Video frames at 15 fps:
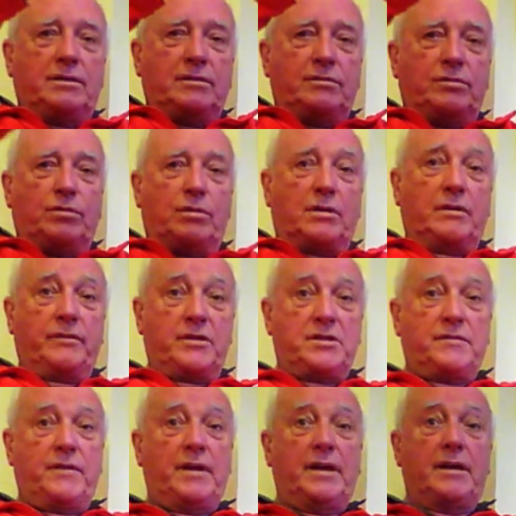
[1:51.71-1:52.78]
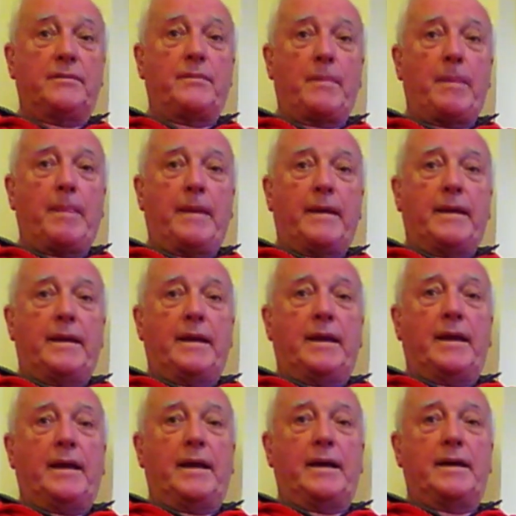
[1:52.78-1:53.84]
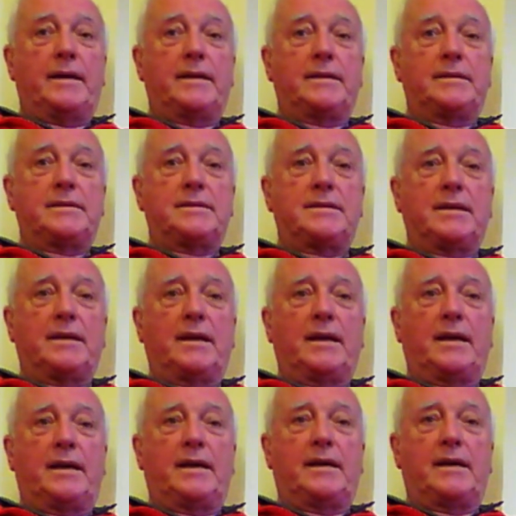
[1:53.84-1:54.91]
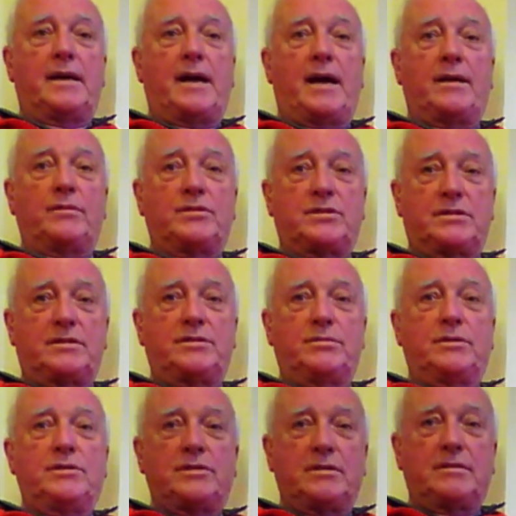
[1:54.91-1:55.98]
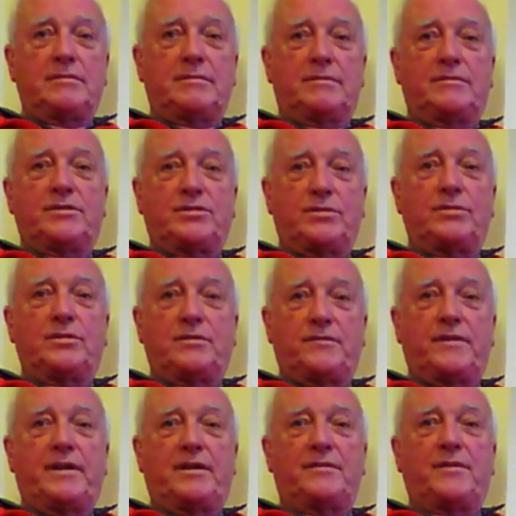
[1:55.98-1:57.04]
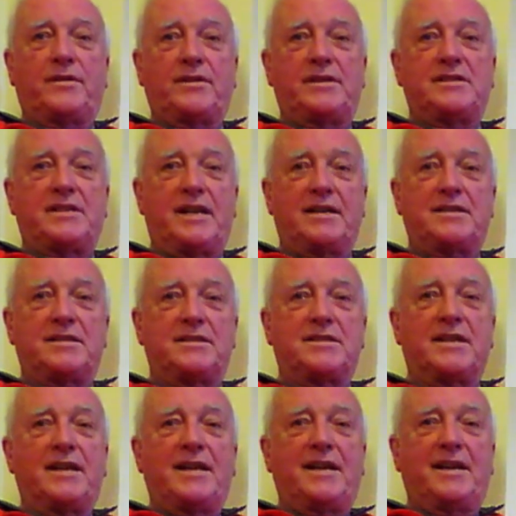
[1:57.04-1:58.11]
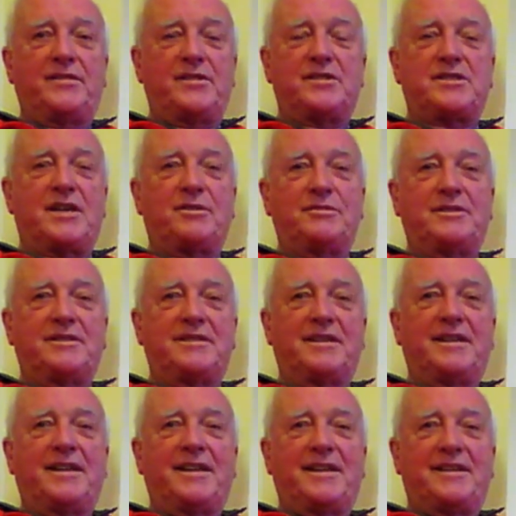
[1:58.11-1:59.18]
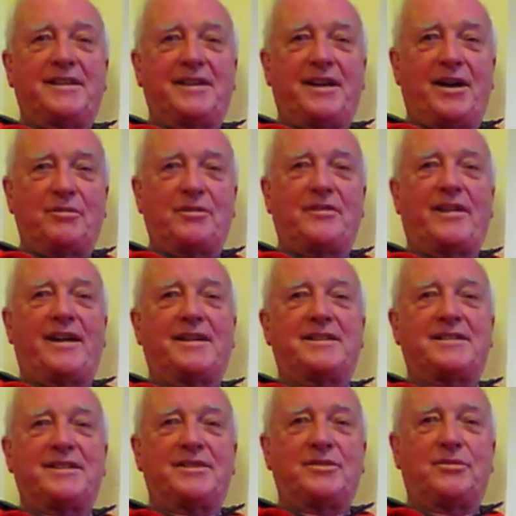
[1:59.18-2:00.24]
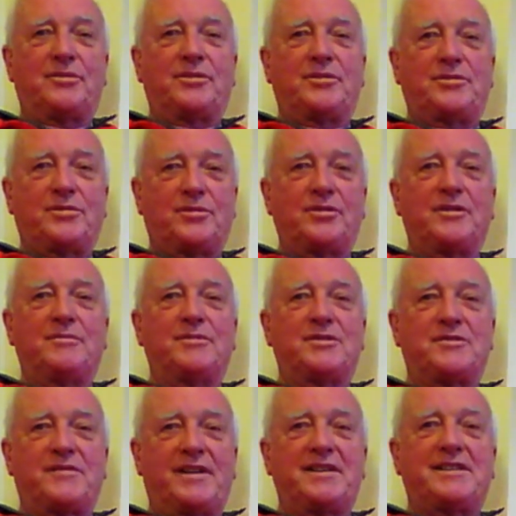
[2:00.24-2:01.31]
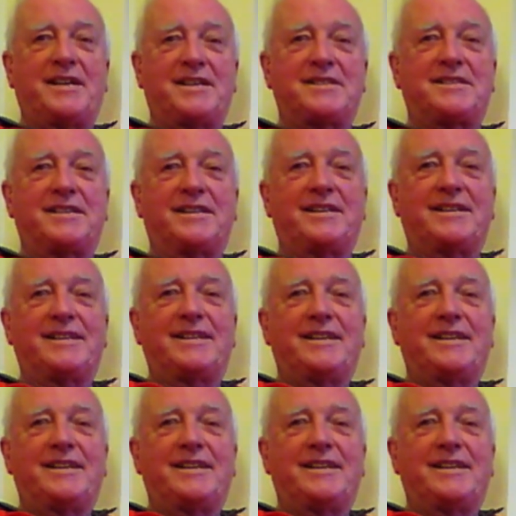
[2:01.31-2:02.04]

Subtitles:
quarter of a sphere, and I was doing solo fiddle for these dancers, and the sound out of that auditorium was fantastic.